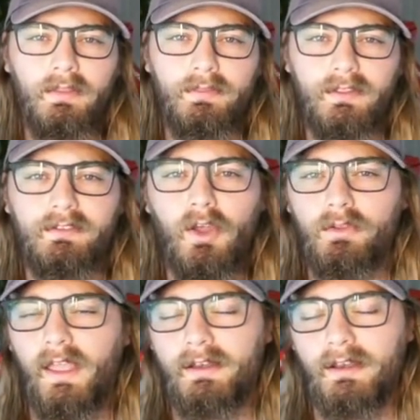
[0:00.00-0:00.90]
This
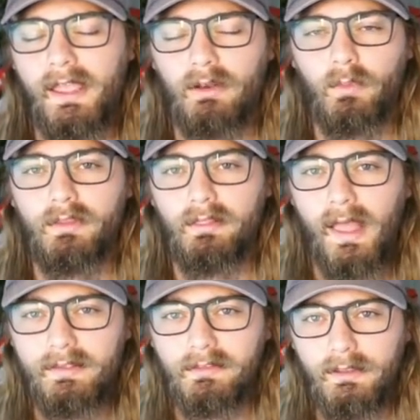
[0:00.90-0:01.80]
goes hand in hand with the
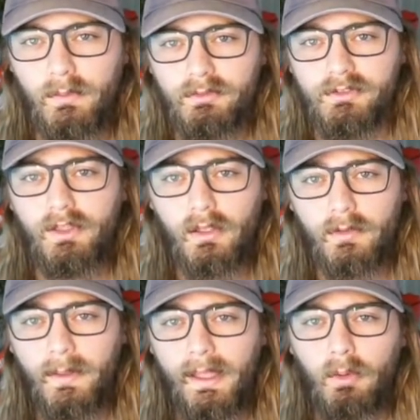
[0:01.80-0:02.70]
last leak we were just talking
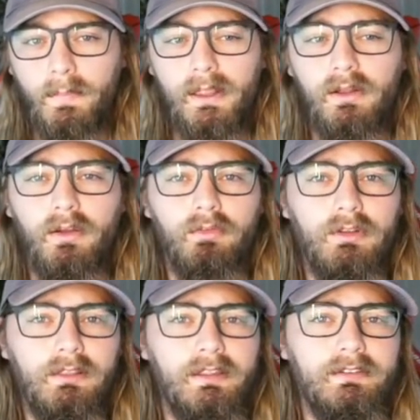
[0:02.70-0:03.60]
about, how Peter
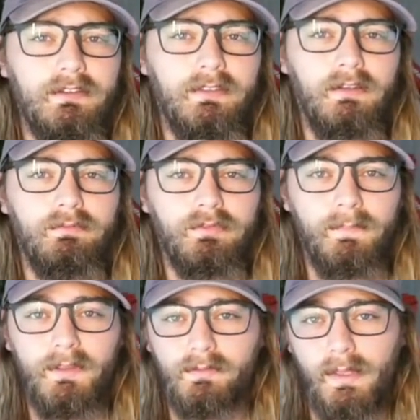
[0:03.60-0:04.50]
releases them
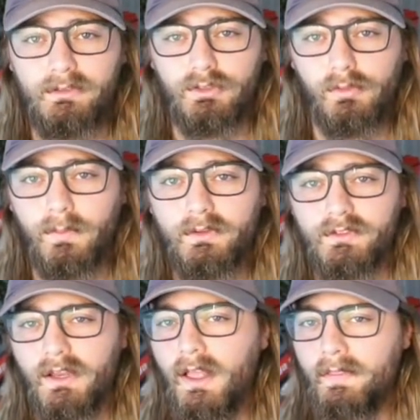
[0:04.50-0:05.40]
from this magical prison.